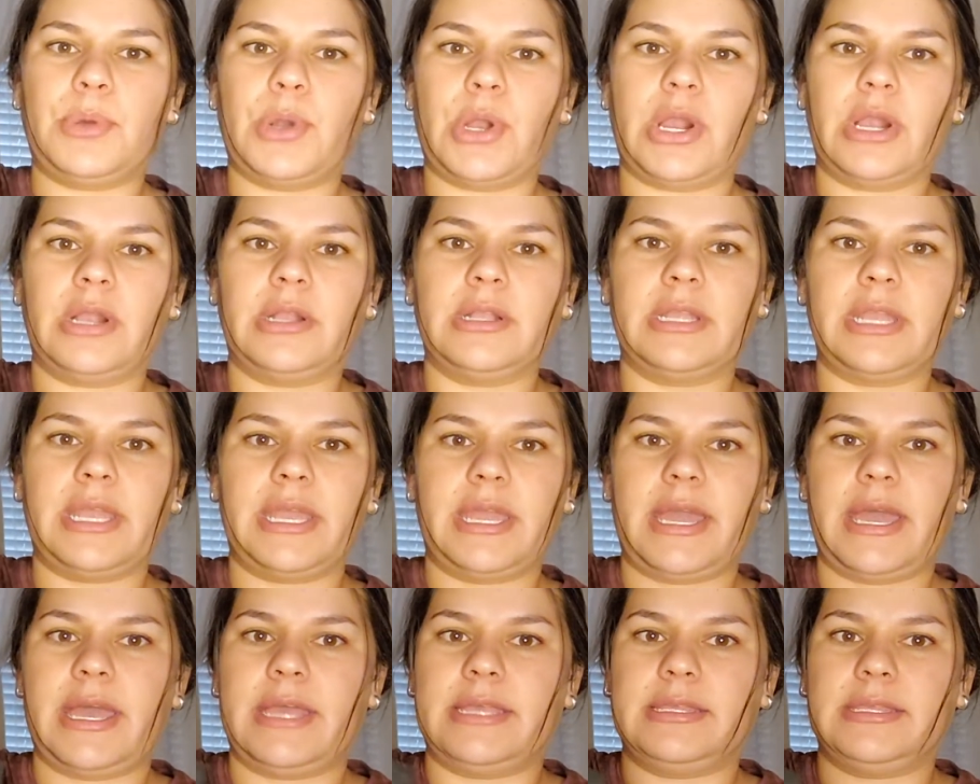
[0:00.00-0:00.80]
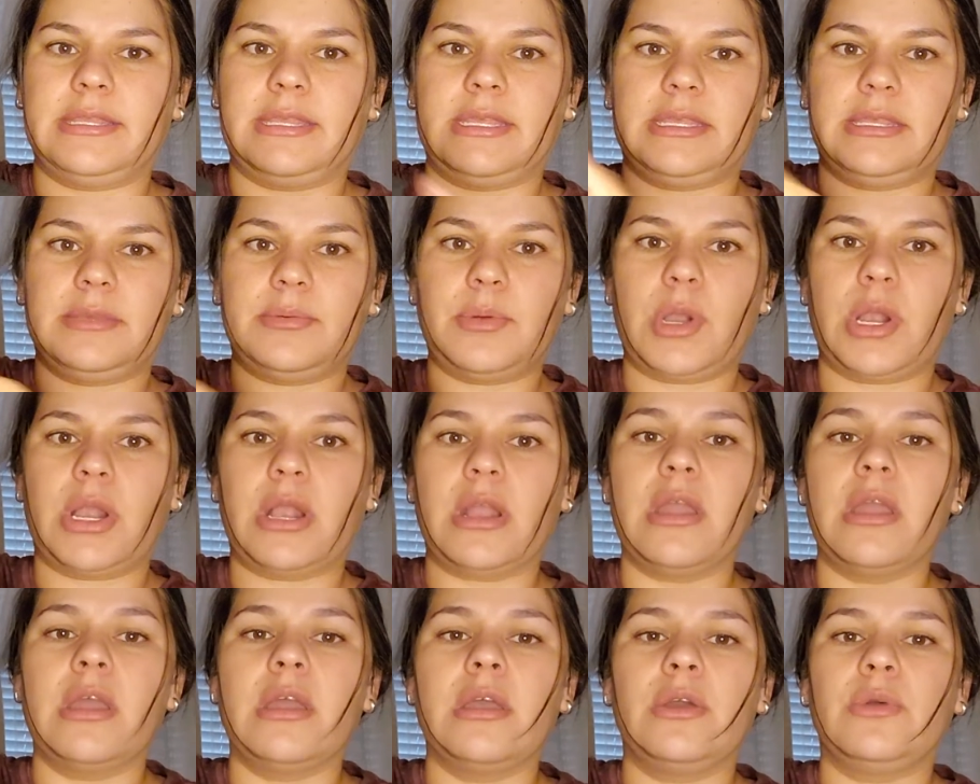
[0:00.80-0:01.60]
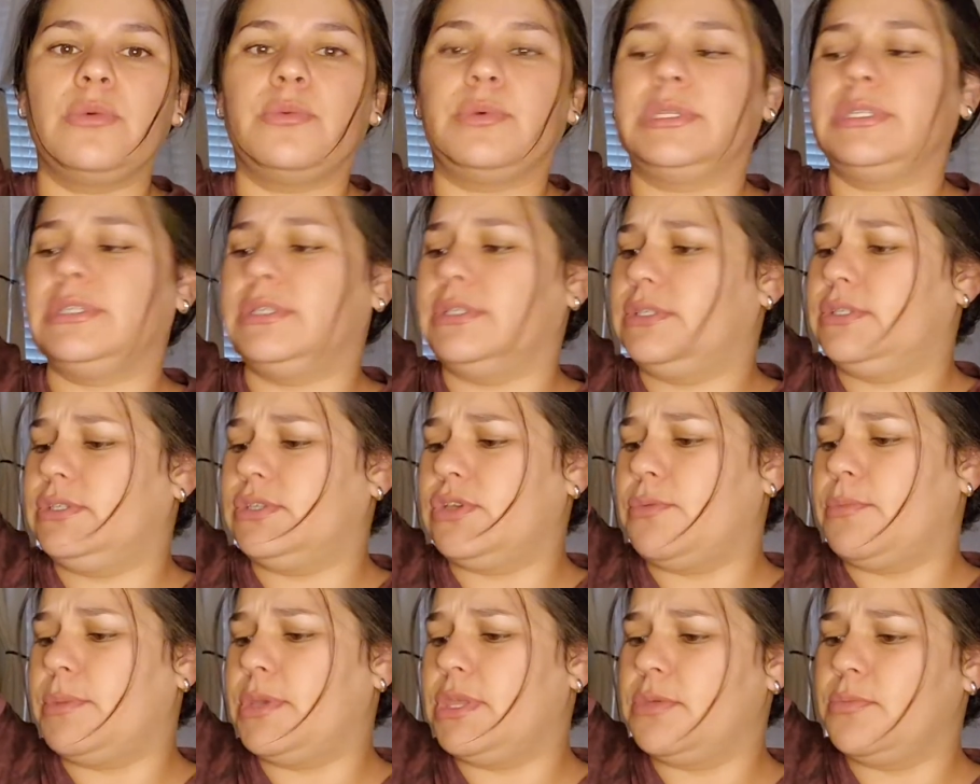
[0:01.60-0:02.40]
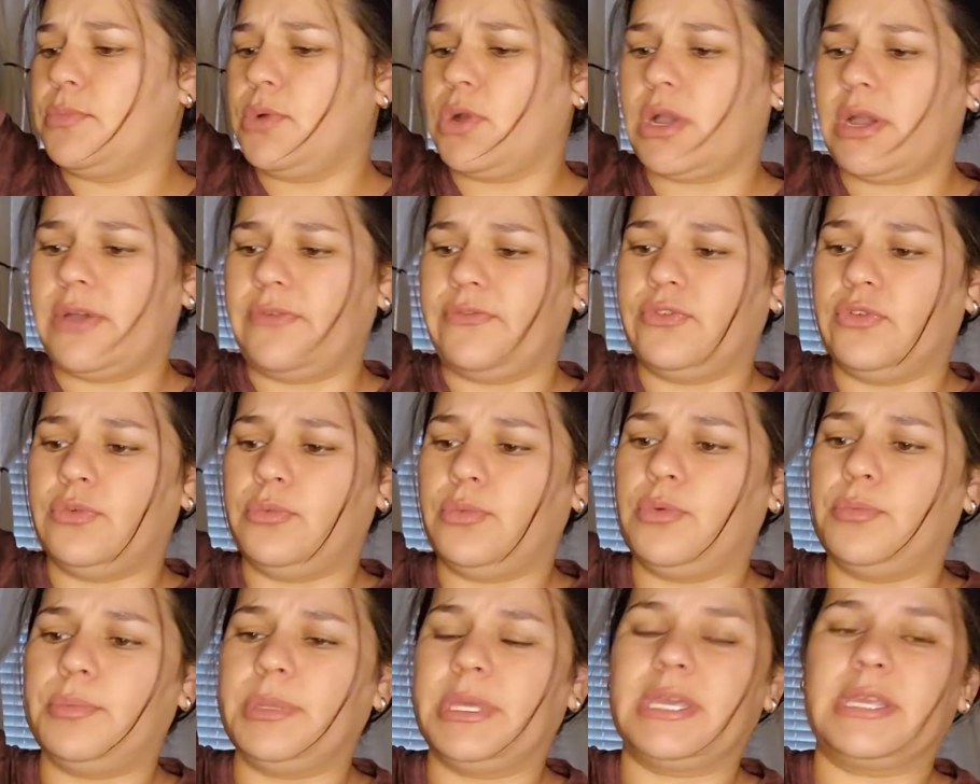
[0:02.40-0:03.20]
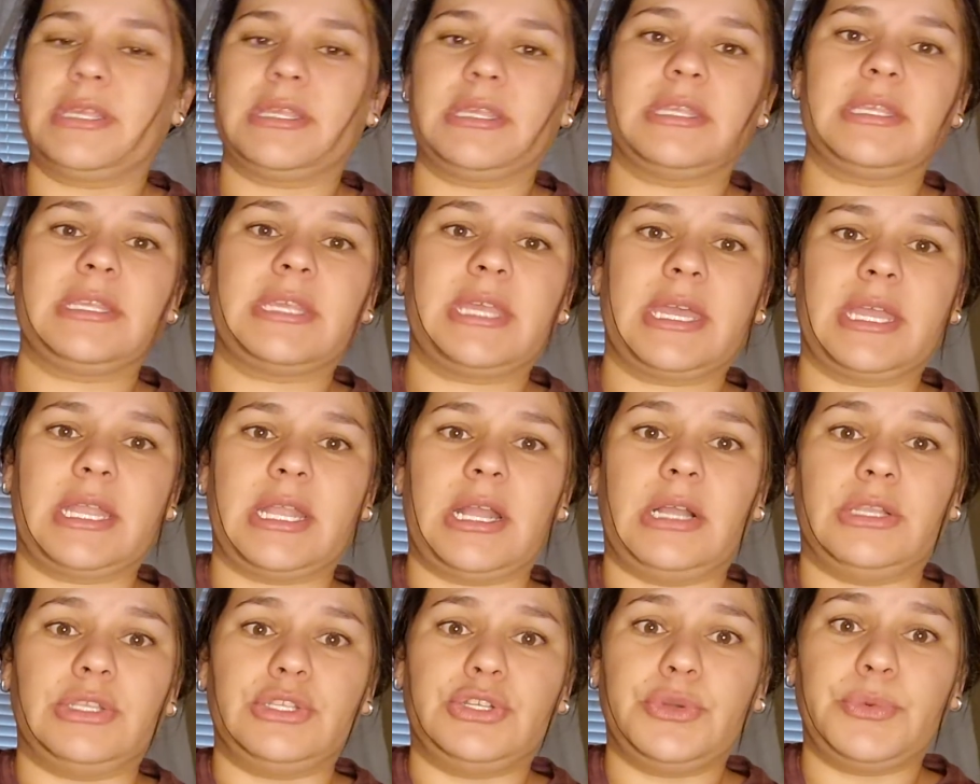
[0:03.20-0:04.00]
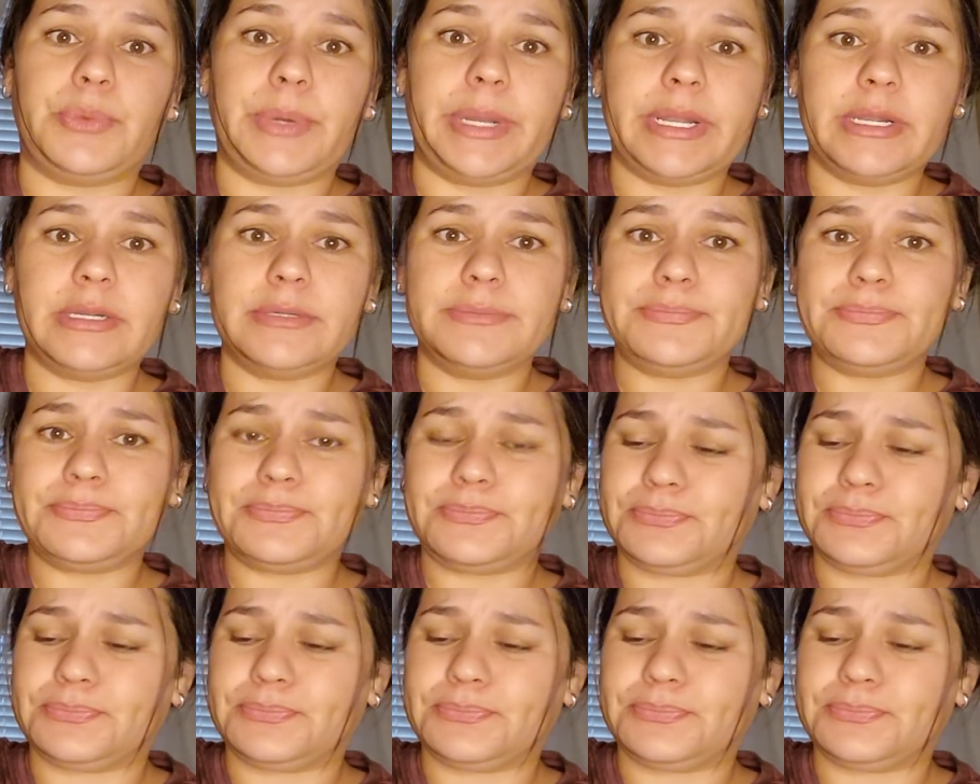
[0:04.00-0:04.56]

part. It has this part, which is so much more comfortable because it's like an underwear.